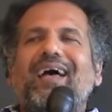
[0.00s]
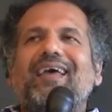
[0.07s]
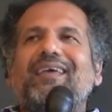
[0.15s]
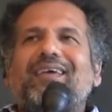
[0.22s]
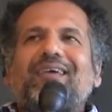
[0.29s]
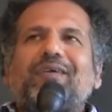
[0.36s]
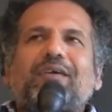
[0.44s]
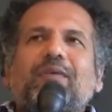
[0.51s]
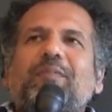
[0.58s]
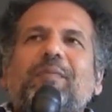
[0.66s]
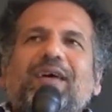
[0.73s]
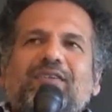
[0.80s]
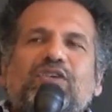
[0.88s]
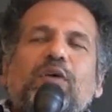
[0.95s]
it could be
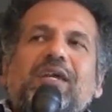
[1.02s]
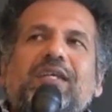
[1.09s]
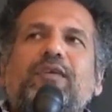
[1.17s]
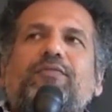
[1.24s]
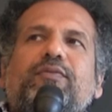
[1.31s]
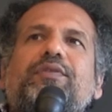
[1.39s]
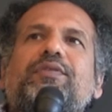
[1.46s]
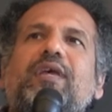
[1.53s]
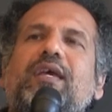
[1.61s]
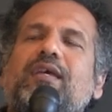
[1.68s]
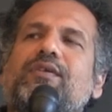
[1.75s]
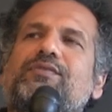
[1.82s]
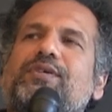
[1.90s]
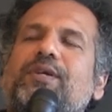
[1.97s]
about so many different
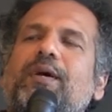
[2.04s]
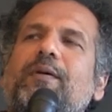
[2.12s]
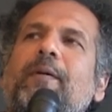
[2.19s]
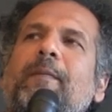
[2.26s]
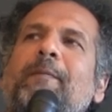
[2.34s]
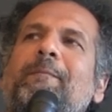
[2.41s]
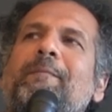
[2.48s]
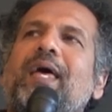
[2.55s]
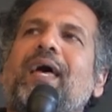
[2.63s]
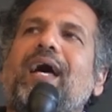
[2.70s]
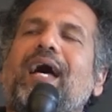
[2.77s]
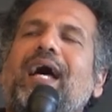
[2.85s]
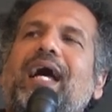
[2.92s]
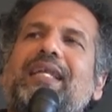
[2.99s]
things, you know.
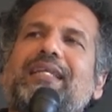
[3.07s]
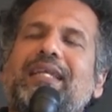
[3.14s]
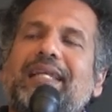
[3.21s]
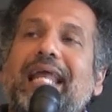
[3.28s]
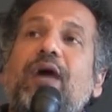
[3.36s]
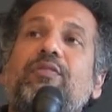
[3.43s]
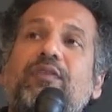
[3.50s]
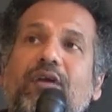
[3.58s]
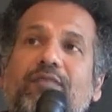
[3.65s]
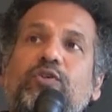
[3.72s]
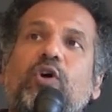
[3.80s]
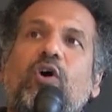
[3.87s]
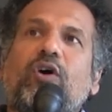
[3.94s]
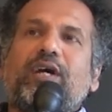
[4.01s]
And now that
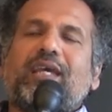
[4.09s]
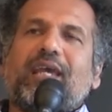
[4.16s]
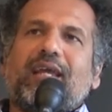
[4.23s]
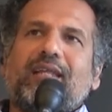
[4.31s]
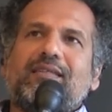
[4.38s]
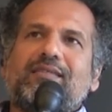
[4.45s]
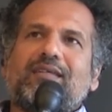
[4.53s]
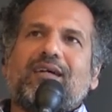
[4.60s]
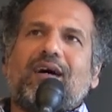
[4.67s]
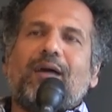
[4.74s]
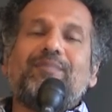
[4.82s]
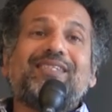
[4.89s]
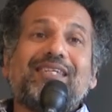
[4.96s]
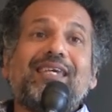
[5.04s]
I've got kids,
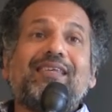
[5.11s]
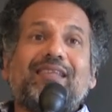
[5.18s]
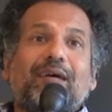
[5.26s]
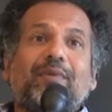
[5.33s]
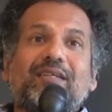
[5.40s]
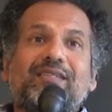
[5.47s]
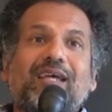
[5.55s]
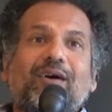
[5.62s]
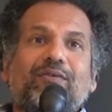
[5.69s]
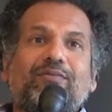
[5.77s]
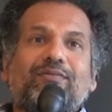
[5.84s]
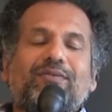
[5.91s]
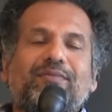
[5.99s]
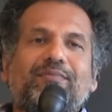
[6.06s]
I'm seeing that
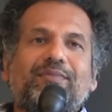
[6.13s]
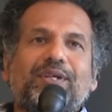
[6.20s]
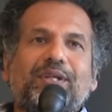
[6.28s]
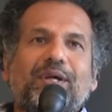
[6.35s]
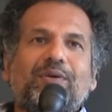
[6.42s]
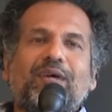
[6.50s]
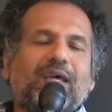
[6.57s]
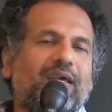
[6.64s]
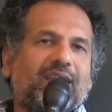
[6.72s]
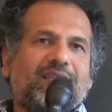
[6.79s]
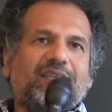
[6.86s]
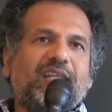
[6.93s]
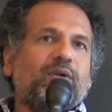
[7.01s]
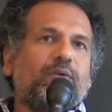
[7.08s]
myself. You know,
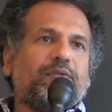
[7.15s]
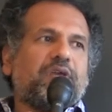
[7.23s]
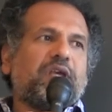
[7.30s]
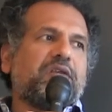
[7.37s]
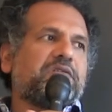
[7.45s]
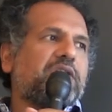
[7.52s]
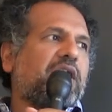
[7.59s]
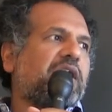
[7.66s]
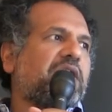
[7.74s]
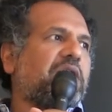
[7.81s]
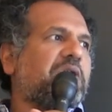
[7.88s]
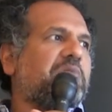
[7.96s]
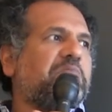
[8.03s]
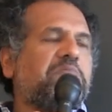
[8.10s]
little things like
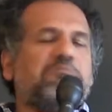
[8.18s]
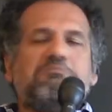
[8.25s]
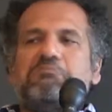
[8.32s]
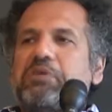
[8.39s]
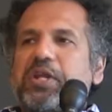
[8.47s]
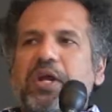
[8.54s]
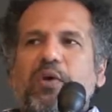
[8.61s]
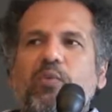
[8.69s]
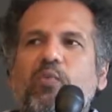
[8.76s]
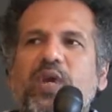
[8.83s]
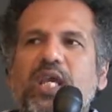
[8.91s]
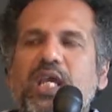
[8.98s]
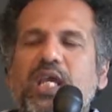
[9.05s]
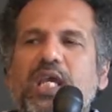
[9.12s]
you know,
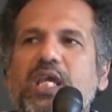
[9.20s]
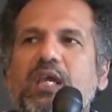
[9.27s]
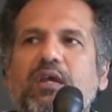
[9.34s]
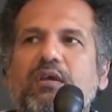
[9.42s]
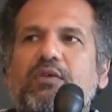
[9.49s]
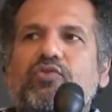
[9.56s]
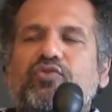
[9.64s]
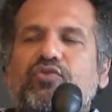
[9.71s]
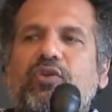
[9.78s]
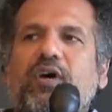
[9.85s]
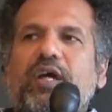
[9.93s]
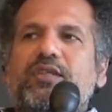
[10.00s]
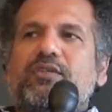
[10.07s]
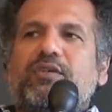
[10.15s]
we
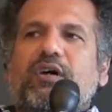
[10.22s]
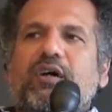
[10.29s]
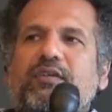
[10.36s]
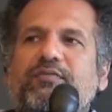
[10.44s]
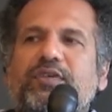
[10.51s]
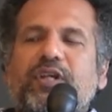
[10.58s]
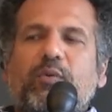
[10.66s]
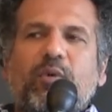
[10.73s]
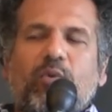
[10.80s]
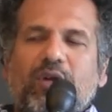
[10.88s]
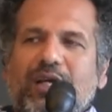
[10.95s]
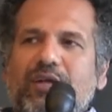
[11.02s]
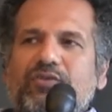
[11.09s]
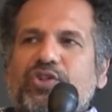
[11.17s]
try to kind of, you know, we
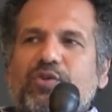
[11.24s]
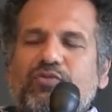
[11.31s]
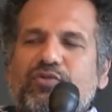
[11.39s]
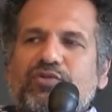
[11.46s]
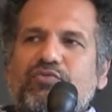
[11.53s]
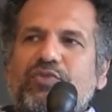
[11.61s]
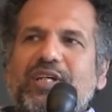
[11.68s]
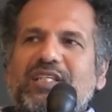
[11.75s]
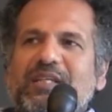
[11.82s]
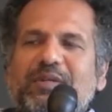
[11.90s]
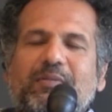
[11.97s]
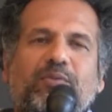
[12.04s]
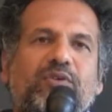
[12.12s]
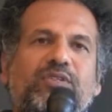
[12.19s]
want our children to read some
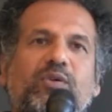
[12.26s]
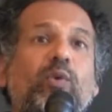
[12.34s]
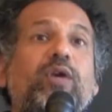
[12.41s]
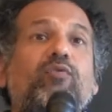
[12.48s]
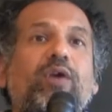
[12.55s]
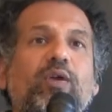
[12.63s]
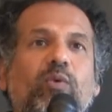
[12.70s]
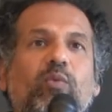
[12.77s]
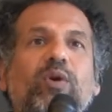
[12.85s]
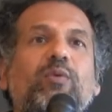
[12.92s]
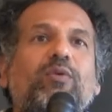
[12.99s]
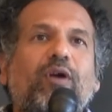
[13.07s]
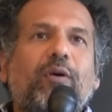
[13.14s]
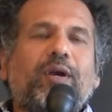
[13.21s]
of the books that we read when we
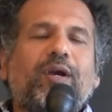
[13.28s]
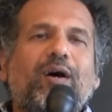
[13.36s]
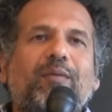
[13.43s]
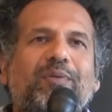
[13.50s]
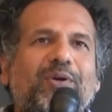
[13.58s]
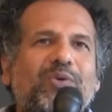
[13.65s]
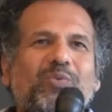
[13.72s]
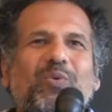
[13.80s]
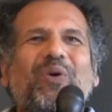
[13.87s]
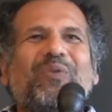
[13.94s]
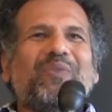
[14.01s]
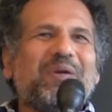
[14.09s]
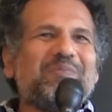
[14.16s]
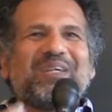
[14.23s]
were growing up because we
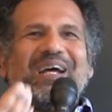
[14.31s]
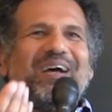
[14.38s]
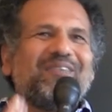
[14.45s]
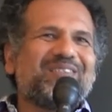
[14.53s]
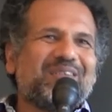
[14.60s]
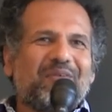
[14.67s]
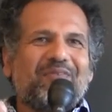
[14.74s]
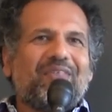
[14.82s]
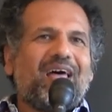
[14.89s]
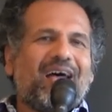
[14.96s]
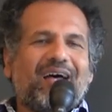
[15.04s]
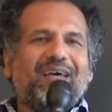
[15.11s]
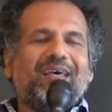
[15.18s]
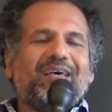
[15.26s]
want them to have some of
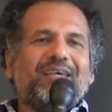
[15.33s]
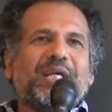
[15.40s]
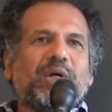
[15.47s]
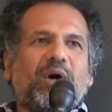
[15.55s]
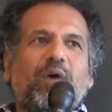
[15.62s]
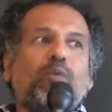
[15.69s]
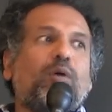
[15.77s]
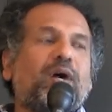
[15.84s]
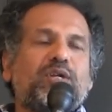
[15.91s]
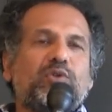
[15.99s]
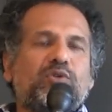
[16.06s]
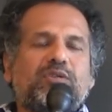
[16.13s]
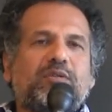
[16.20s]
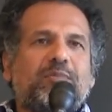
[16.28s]
that. Yeah, yeah. You know, I want my
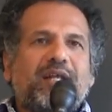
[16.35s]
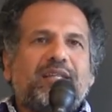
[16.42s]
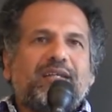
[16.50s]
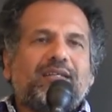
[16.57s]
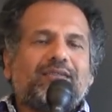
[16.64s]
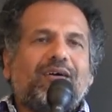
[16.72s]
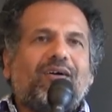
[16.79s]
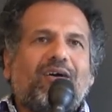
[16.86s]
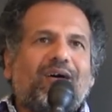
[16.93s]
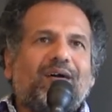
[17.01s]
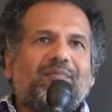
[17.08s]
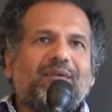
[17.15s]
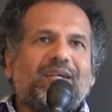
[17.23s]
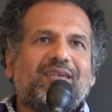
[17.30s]
daughter to play the
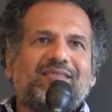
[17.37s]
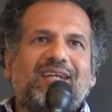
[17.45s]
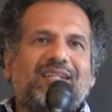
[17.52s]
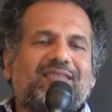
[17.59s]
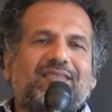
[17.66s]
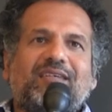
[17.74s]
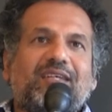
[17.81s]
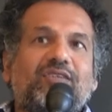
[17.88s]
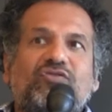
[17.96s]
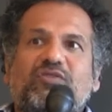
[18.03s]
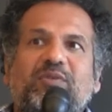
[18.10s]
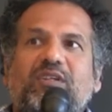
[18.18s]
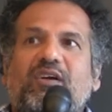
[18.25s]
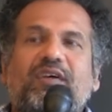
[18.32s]
guitar because that's the
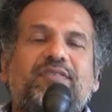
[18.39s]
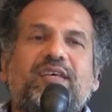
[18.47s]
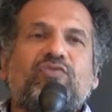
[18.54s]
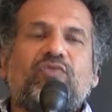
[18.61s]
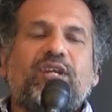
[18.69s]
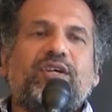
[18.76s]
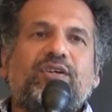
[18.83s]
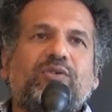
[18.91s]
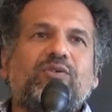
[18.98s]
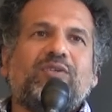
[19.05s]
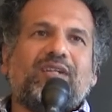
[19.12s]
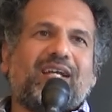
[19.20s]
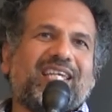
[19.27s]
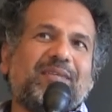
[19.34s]
instrument that I think is really
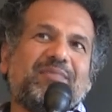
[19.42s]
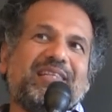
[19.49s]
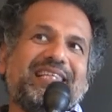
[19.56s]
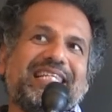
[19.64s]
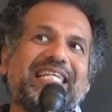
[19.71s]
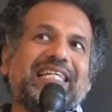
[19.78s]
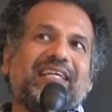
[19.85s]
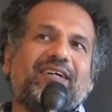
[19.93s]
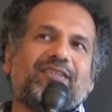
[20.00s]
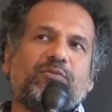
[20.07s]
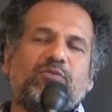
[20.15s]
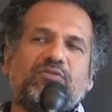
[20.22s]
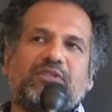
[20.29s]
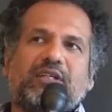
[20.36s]
cool. And I keep leaning her
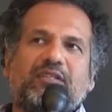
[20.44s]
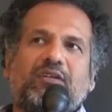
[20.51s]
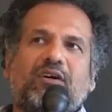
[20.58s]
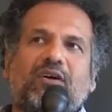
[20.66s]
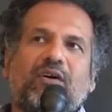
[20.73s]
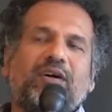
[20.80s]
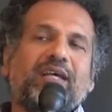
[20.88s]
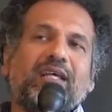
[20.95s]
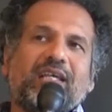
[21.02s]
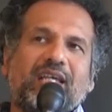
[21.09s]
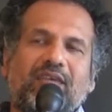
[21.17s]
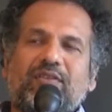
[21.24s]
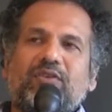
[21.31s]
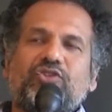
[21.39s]
towards the guitar,
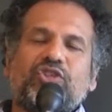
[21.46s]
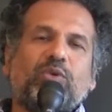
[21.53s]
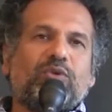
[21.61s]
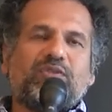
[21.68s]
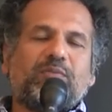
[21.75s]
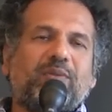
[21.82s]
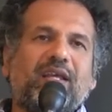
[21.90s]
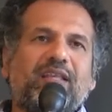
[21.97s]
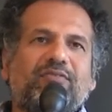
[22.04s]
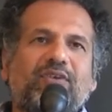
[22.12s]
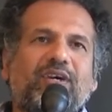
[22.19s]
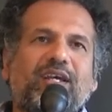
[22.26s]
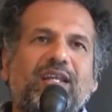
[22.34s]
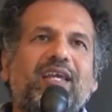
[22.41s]
even though she wants to play the
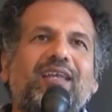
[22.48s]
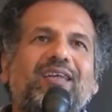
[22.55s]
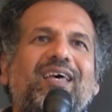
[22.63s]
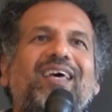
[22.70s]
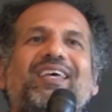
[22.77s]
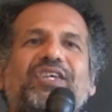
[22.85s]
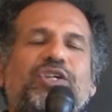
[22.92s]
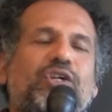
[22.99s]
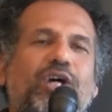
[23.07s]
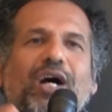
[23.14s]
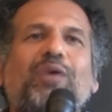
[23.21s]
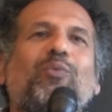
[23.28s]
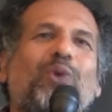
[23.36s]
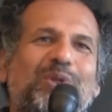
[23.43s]
violin. You
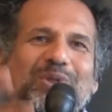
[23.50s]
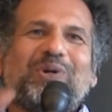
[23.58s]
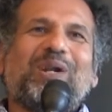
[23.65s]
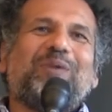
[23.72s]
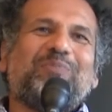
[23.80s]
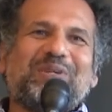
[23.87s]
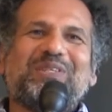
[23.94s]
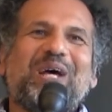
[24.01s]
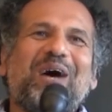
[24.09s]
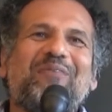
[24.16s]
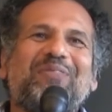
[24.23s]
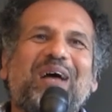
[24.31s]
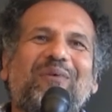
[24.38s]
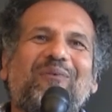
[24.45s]
kind of want to kind of
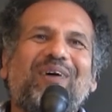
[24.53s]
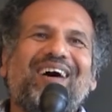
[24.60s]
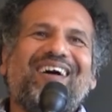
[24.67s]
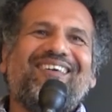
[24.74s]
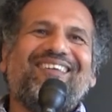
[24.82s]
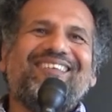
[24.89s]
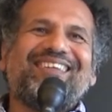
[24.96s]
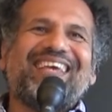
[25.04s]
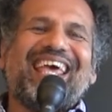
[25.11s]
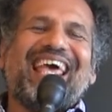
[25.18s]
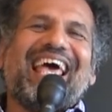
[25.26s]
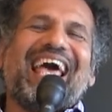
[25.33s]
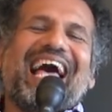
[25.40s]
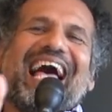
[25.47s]
preserve that world.
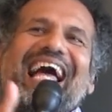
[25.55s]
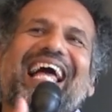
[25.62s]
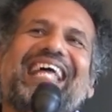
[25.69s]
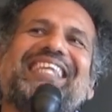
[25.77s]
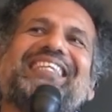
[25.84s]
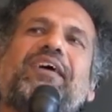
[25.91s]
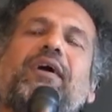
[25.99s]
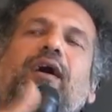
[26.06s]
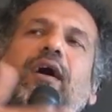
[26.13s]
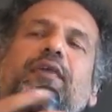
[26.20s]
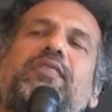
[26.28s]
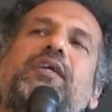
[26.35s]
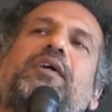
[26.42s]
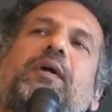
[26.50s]
Mm. And I
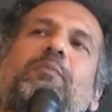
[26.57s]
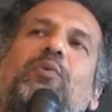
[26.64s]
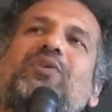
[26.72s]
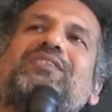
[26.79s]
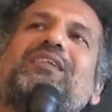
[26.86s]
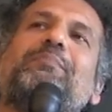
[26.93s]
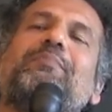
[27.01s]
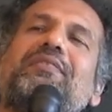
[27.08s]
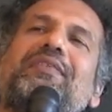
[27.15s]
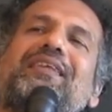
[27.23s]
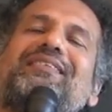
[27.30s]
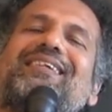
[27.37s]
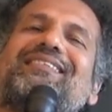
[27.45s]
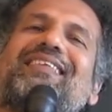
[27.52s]
think I'm more
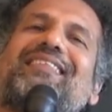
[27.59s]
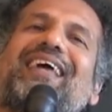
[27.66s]
sympathetic to